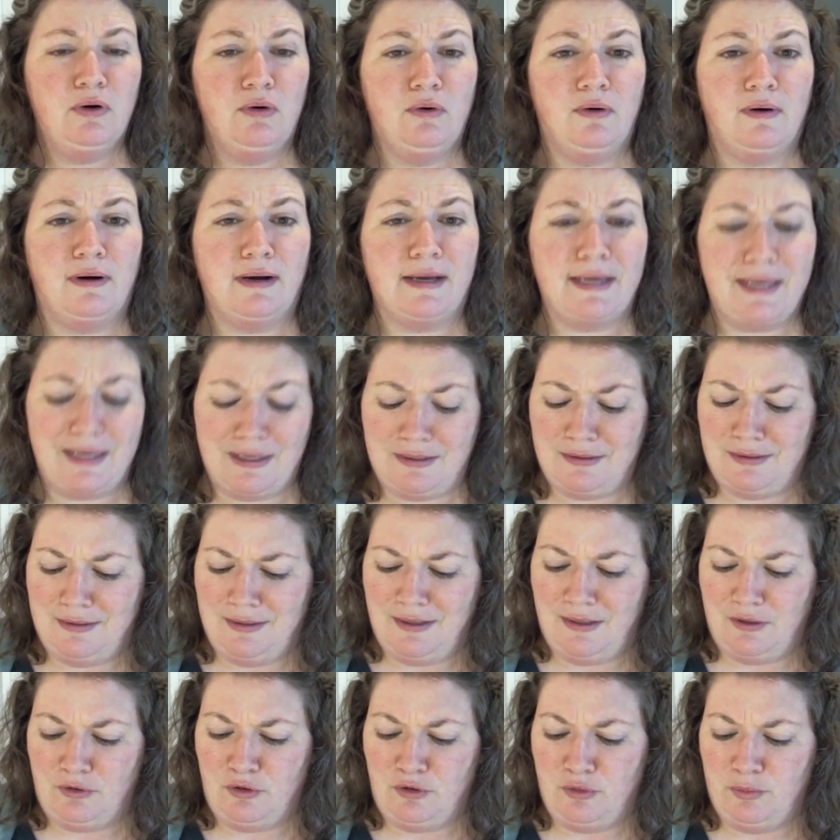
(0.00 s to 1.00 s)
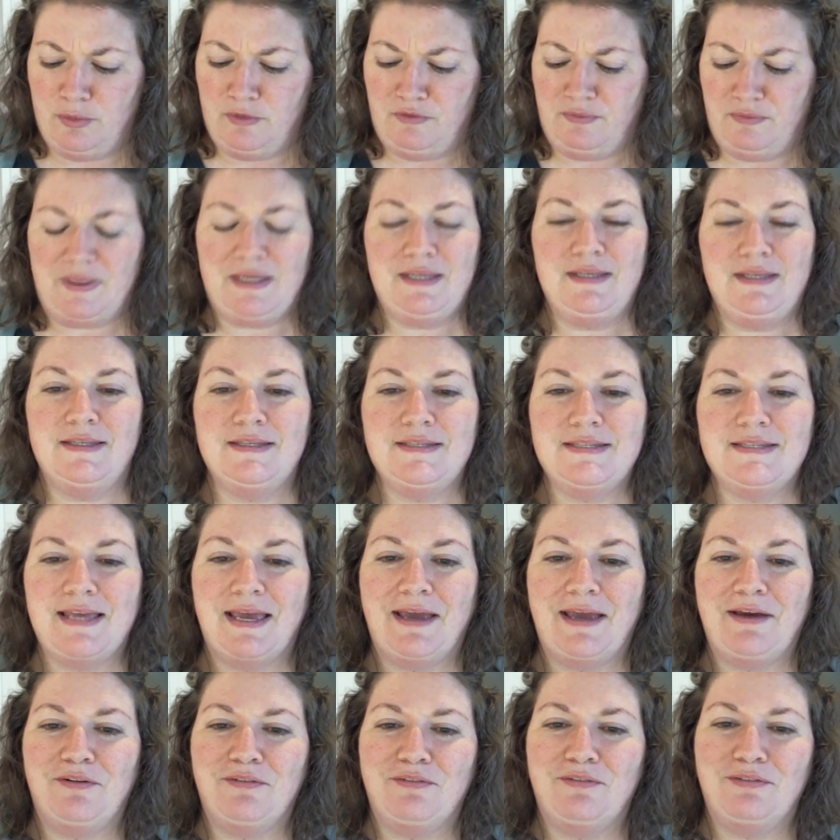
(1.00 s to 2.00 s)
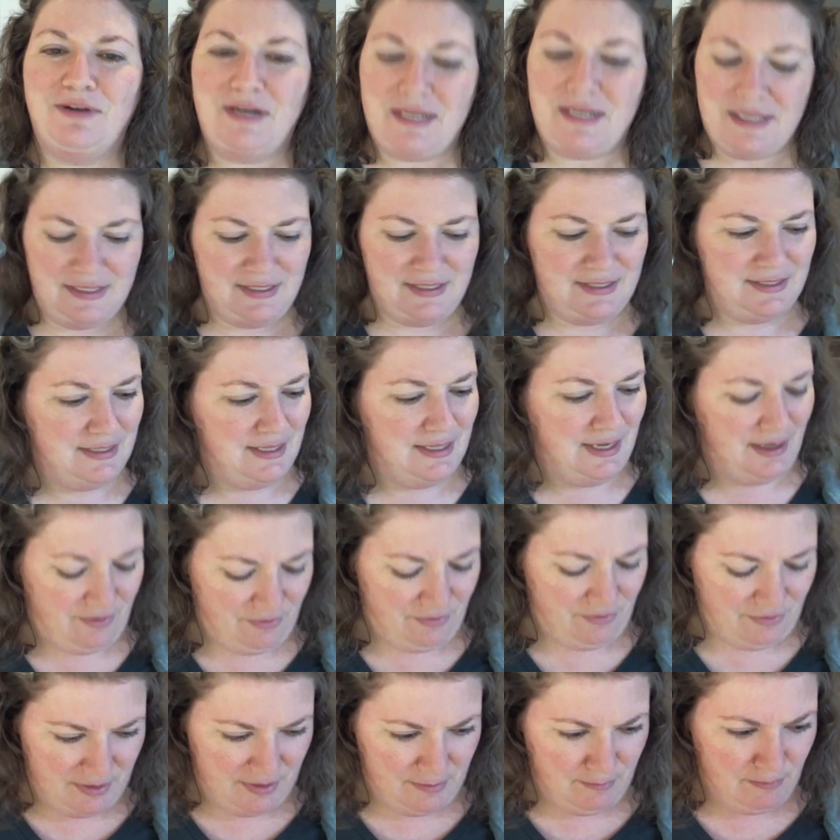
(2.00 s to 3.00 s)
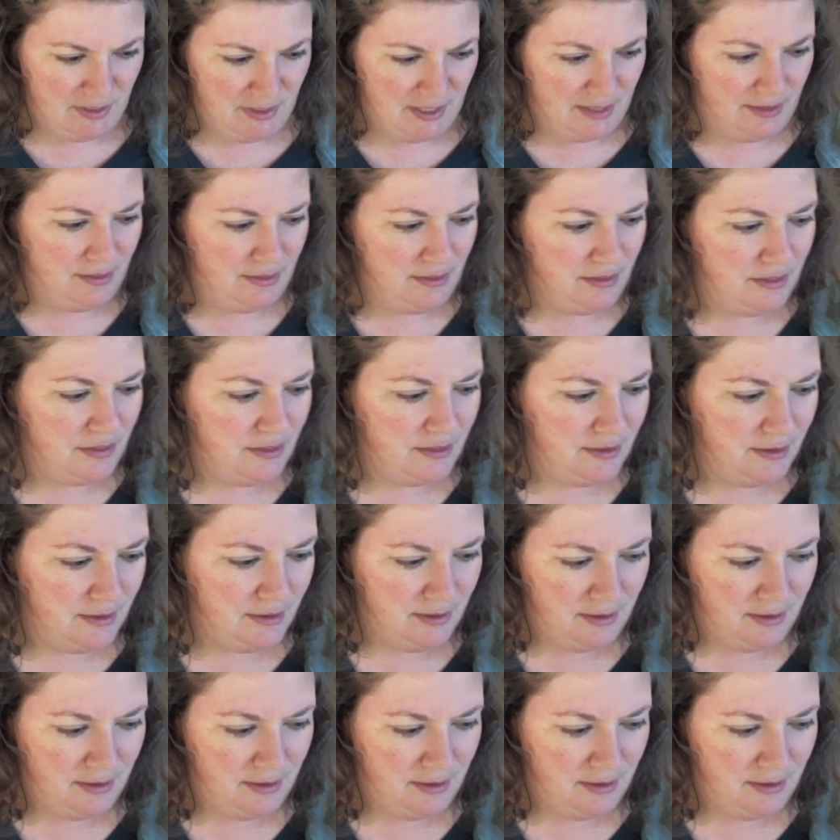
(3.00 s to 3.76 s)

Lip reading: or I get a group of pins every month.